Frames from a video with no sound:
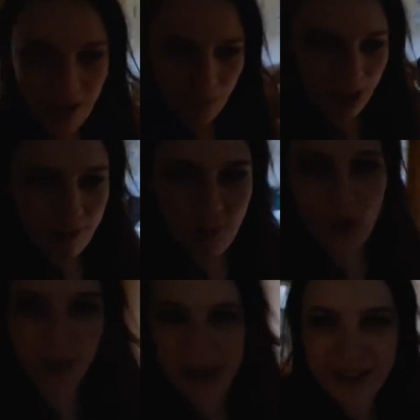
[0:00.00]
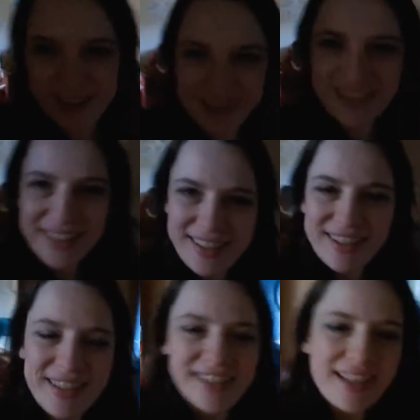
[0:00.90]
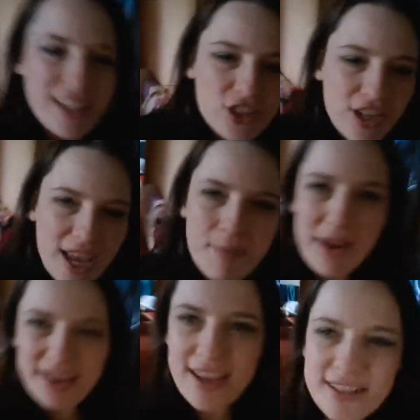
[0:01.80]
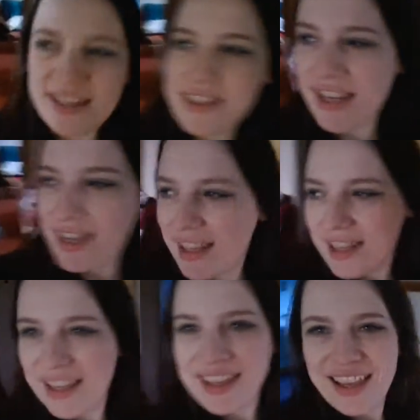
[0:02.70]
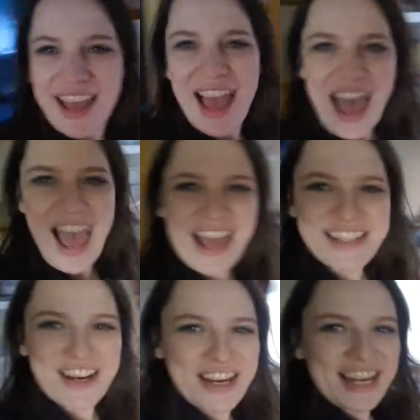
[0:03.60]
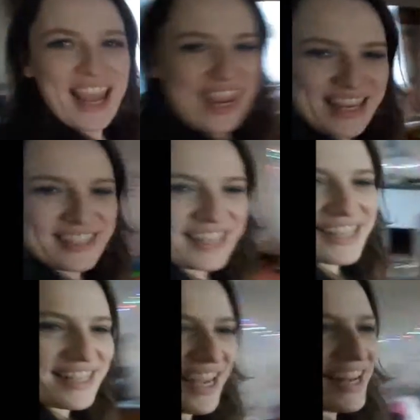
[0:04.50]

in a wee moment. Gemma is sitting at her nice and